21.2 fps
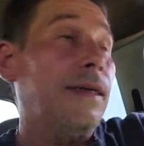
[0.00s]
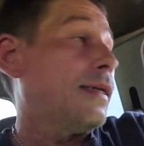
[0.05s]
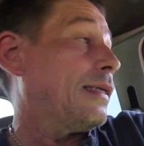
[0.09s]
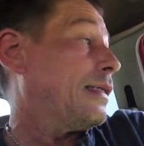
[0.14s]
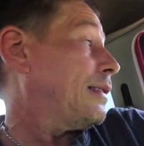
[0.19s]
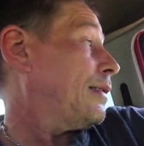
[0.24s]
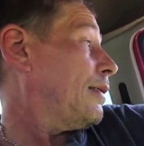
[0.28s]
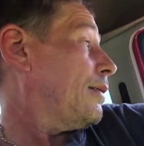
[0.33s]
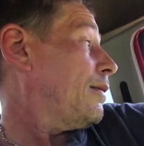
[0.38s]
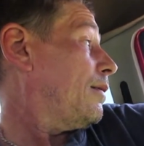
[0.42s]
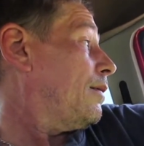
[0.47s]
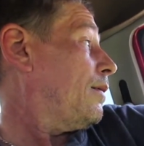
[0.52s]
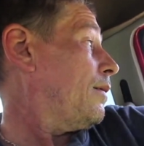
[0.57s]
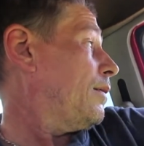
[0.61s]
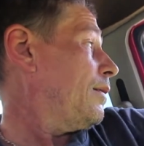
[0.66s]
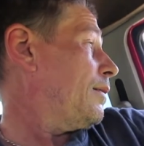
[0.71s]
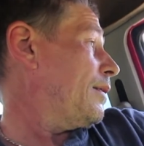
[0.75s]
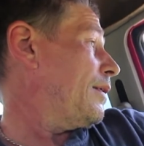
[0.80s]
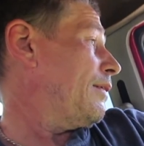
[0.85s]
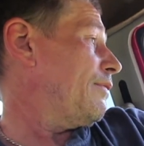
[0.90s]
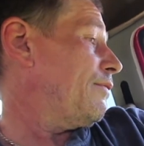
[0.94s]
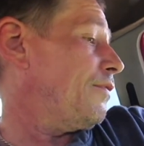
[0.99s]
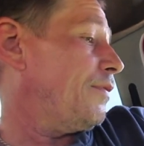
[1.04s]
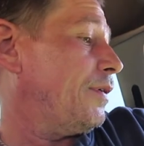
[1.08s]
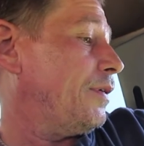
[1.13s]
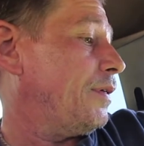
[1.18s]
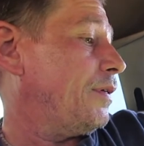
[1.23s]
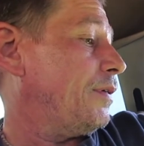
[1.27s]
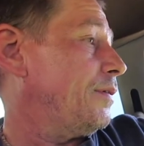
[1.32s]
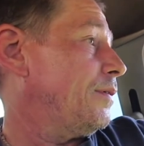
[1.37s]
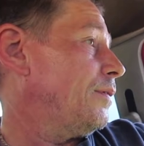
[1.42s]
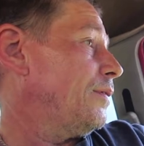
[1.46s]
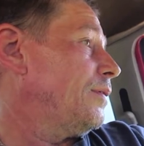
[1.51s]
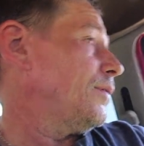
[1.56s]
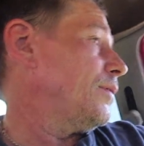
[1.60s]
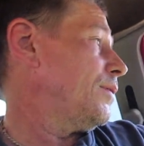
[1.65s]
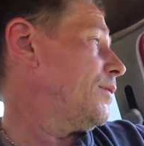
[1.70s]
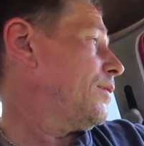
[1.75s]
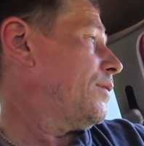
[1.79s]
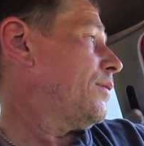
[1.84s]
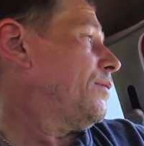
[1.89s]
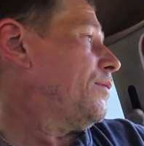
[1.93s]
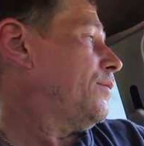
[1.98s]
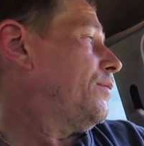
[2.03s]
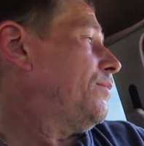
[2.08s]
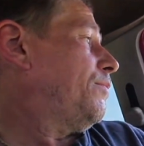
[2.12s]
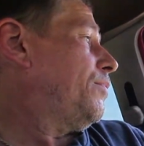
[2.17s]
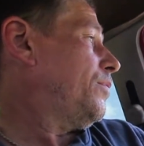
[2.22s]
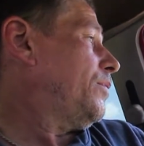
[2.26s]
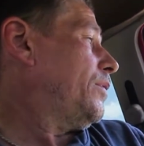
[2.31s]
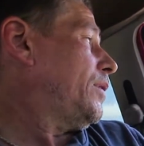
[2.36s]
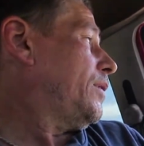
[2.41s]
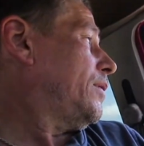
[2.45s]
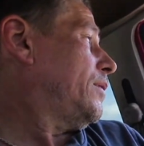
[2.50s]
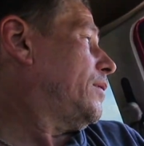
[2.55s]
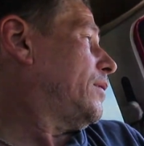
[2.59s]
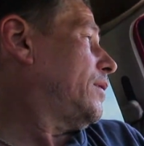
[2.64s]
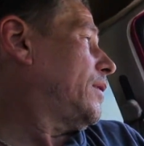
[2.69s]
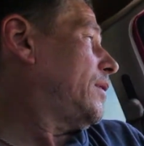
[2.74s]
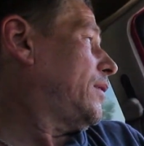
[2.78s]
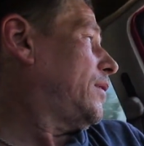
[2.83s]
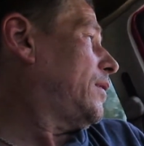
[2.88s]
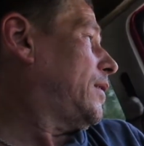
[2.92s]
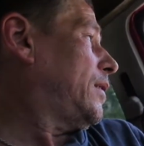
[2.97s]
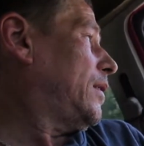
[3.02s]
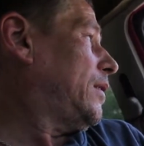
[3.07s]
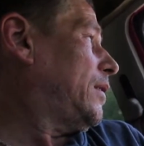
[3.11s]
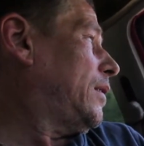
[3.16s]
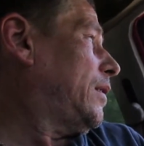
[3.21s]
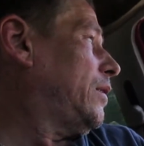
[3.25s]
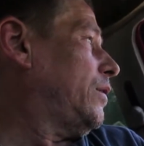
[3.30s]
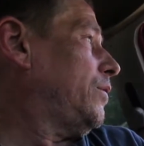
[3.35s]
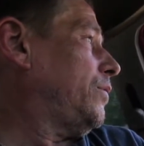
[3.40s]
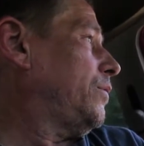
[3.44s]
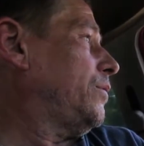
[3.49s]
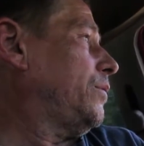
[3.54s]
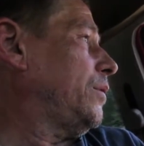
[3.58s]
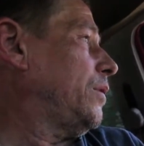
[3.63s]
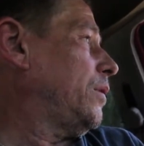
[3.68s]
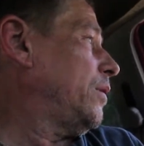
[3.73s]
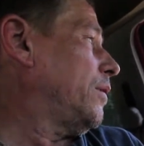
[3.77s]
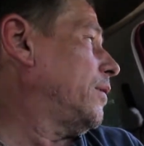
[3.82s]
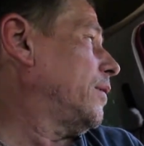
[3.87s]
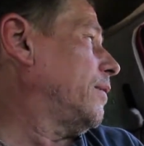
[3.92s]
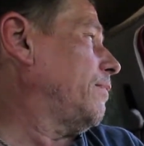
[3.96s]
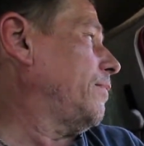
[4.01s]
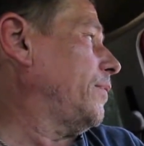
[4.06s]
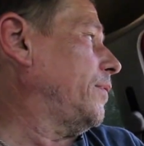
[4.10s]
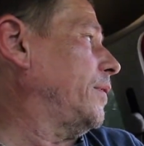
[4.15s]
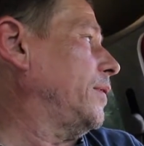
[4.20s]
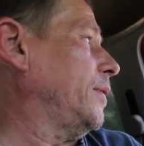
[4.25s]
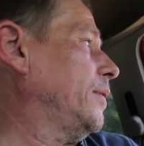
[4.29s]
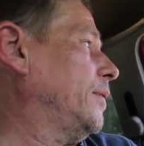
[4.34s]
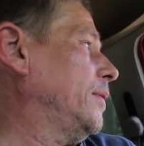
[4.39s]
I said it all in that video. There's no point in continuing to harp on it.